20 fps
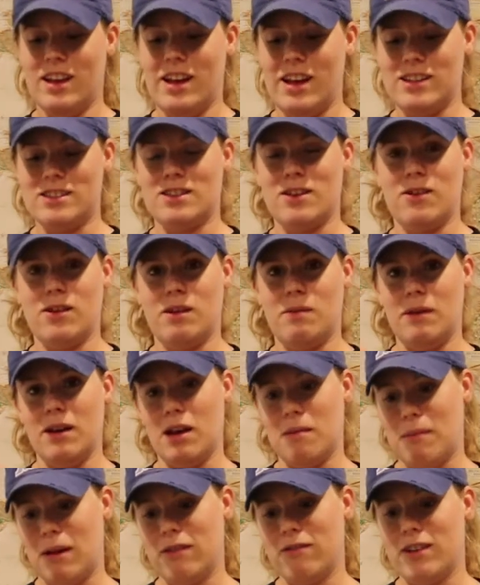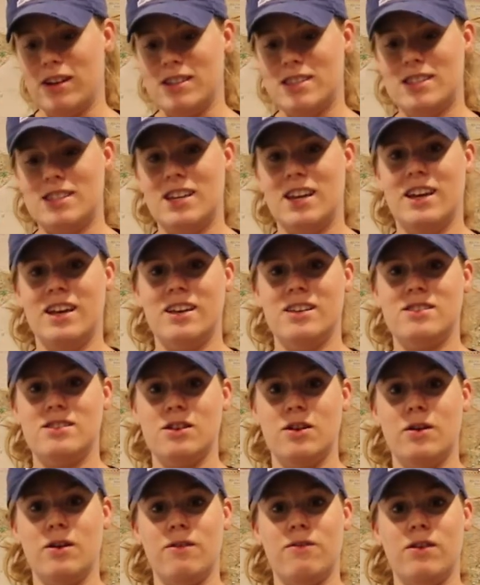it's going to be on my wrist.
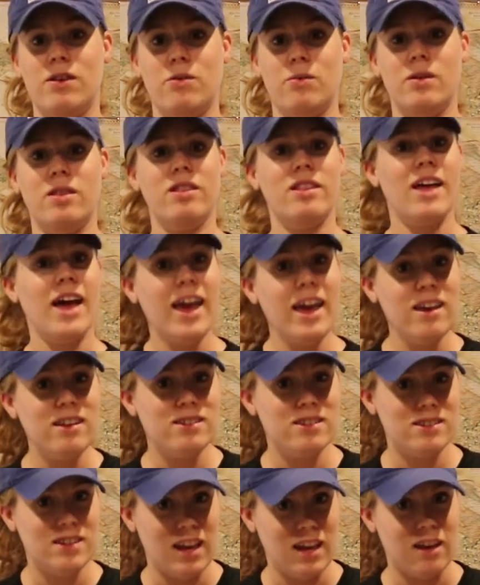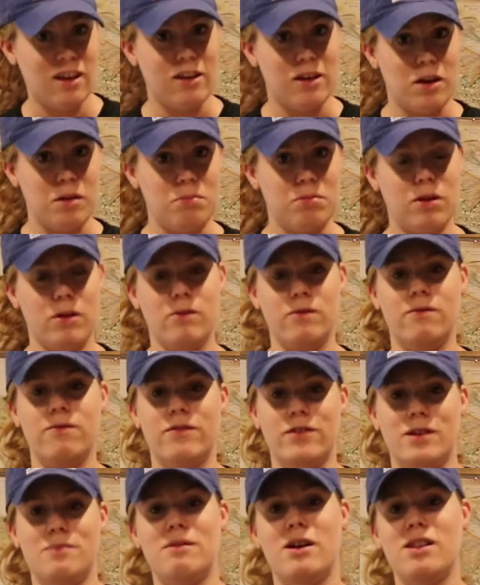So if you would like to take a GoPro and
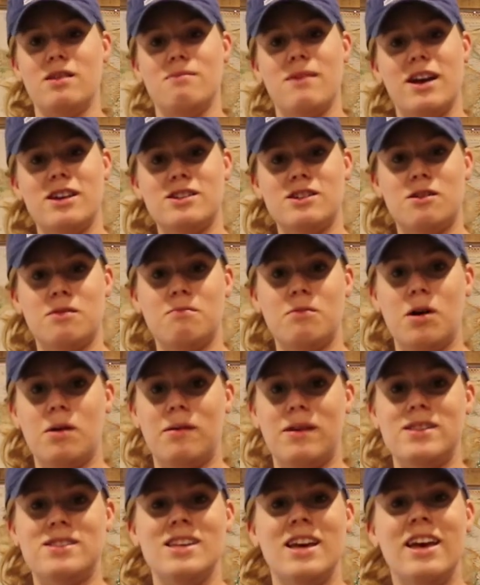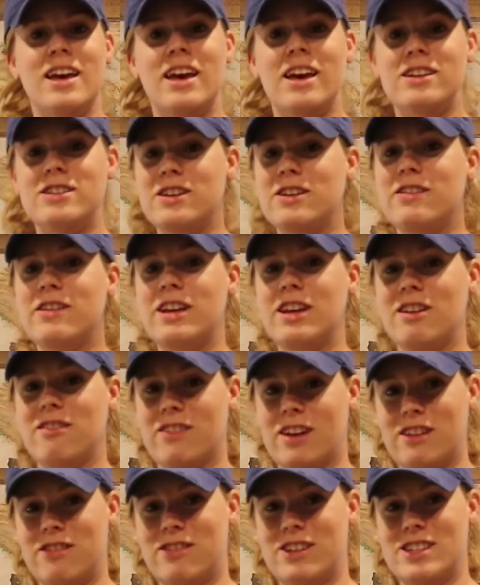film all the magical moments during your
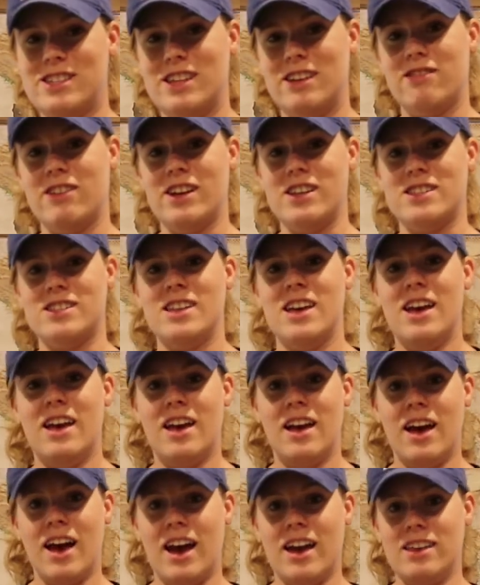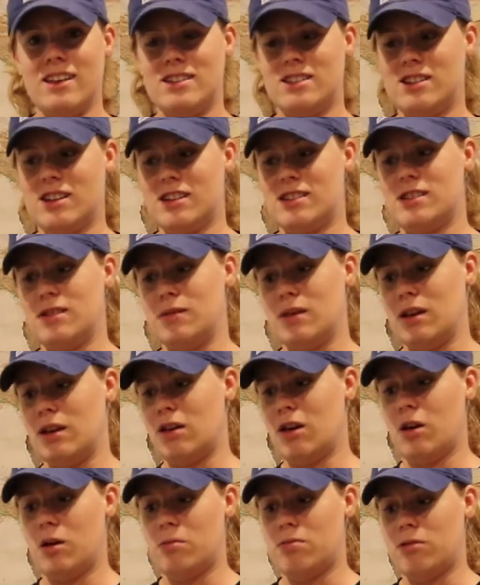RunDisney race, highly suggest doing a
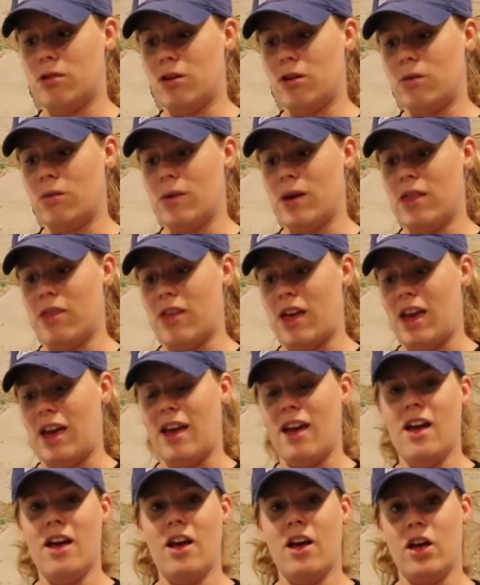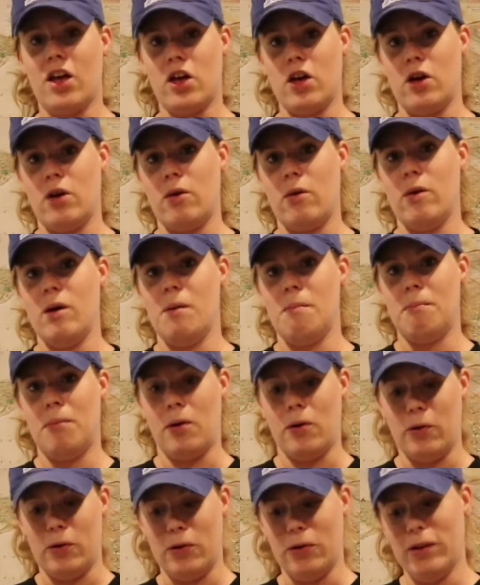GoPro with a Go
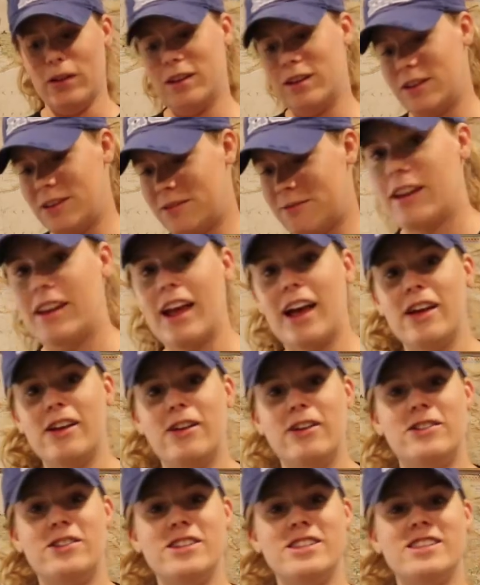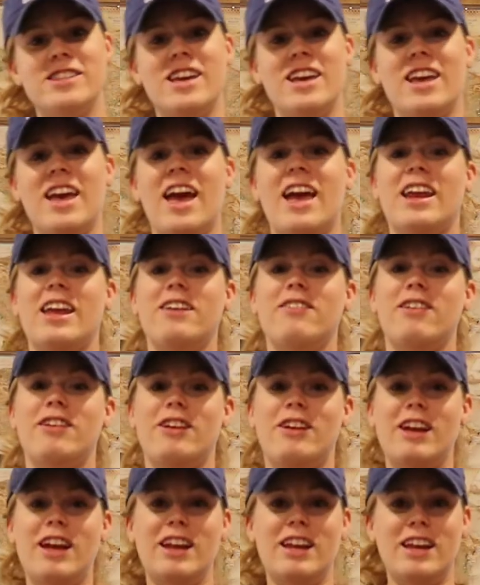pole. Now, just like any
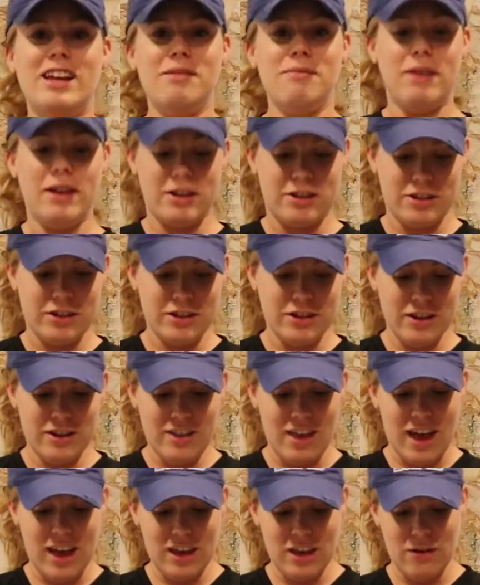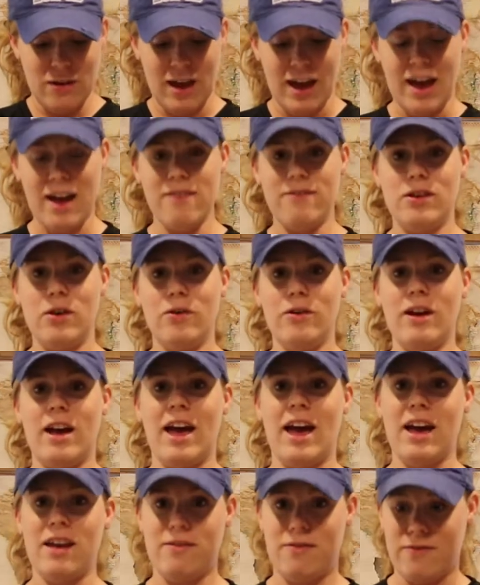runner, you need to make sure that you have your
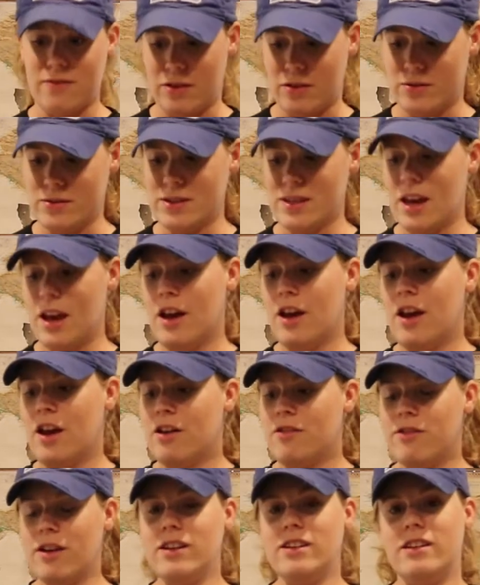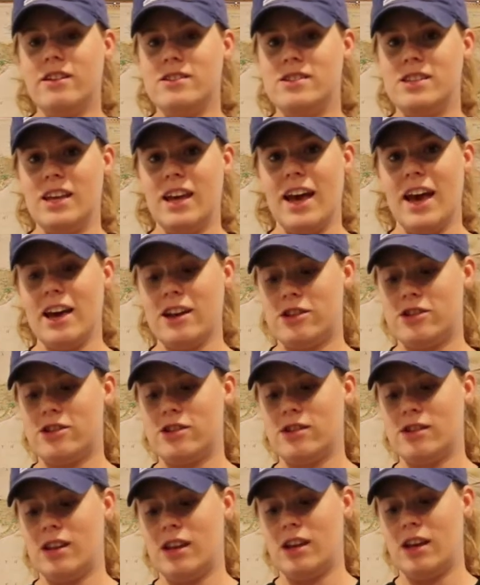headphones. RunDisney
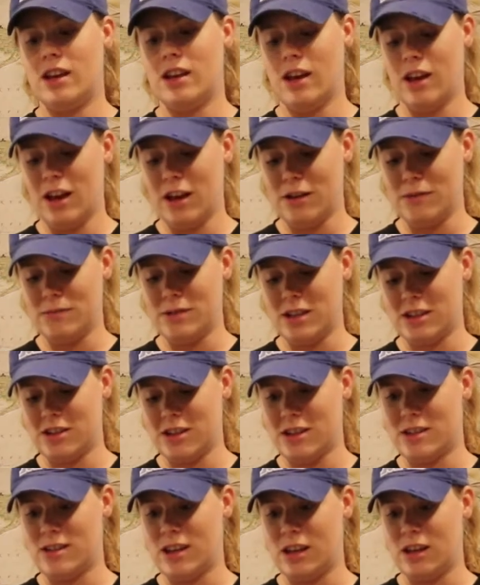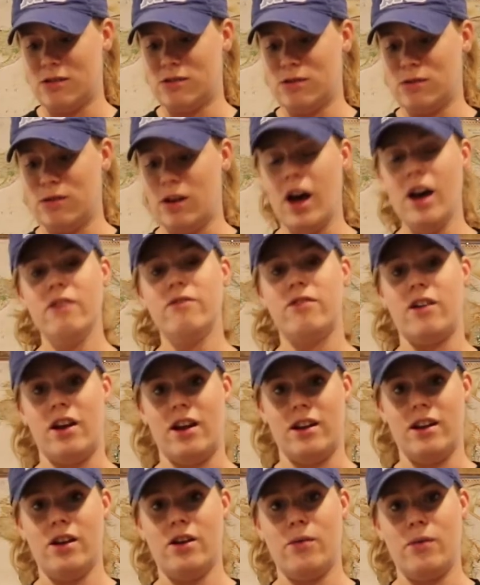actually suggests that you do not
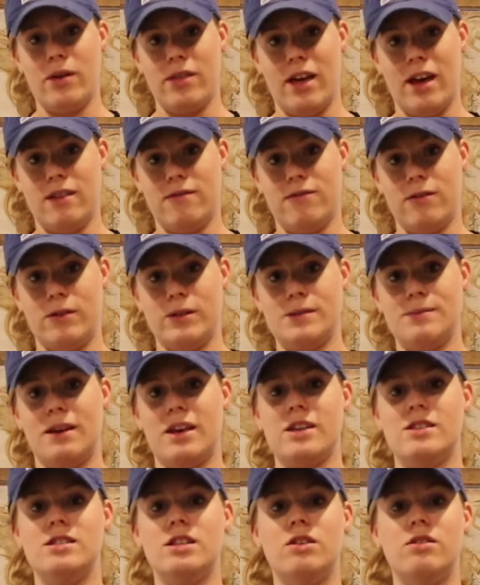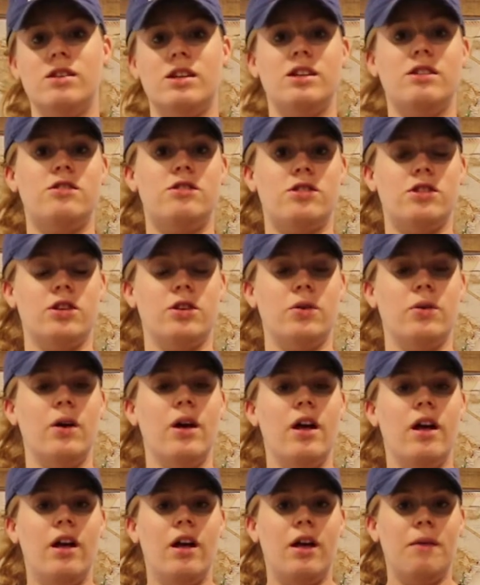run with headphones because you need to
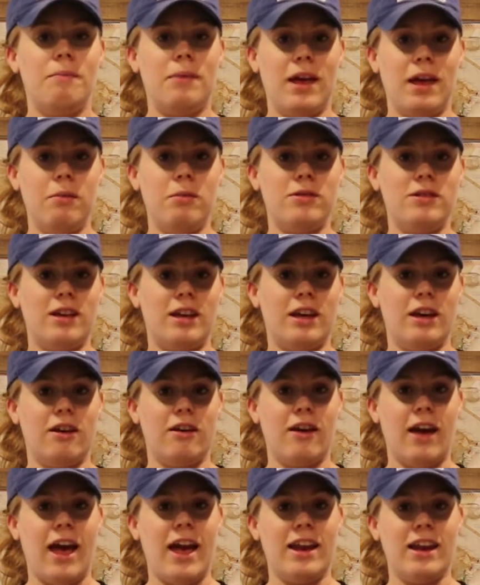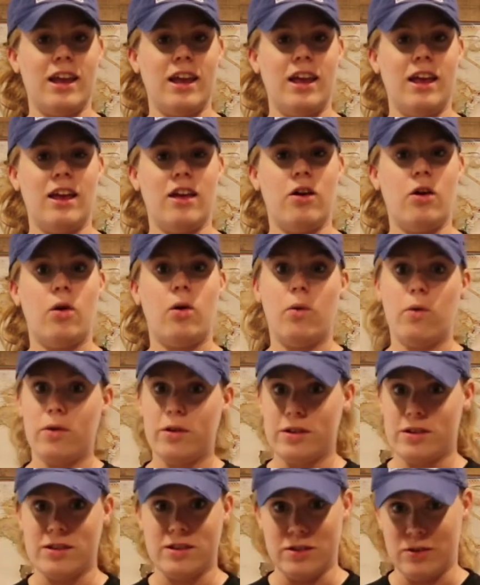be able to hear any
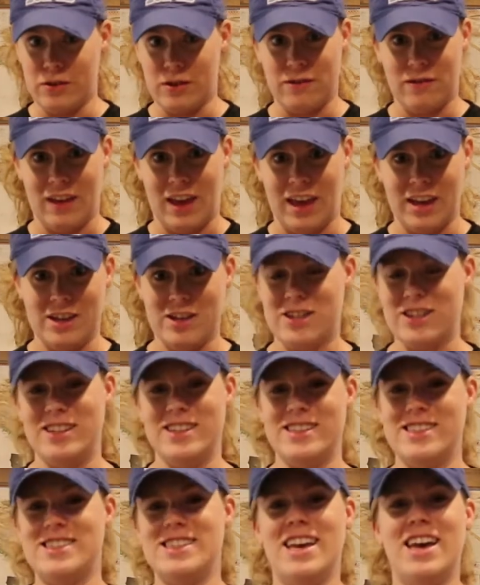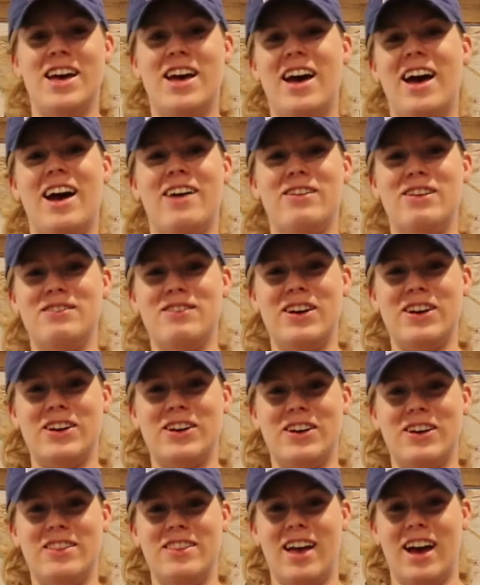course notifications. We've all
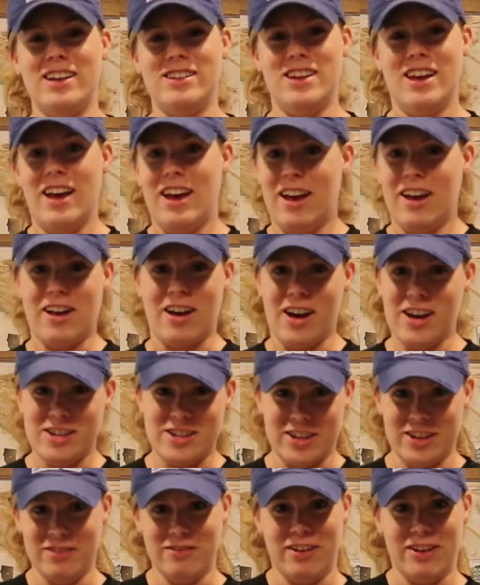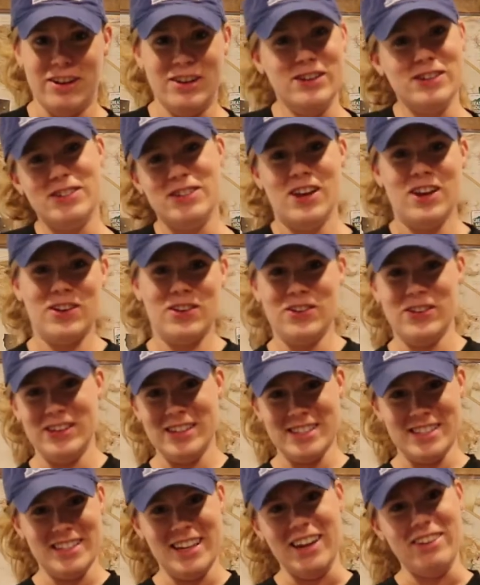heard that, caution runners,
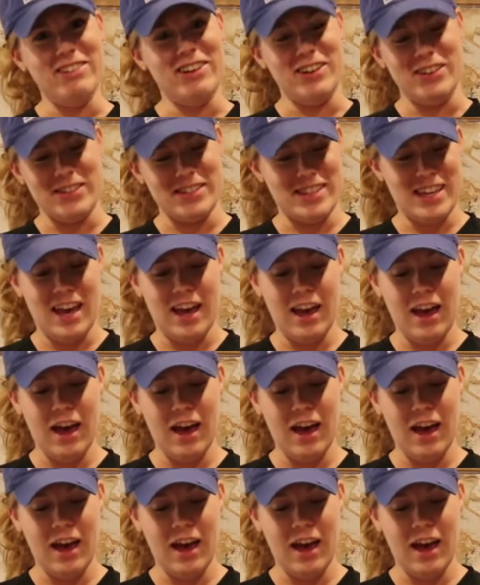course narrows.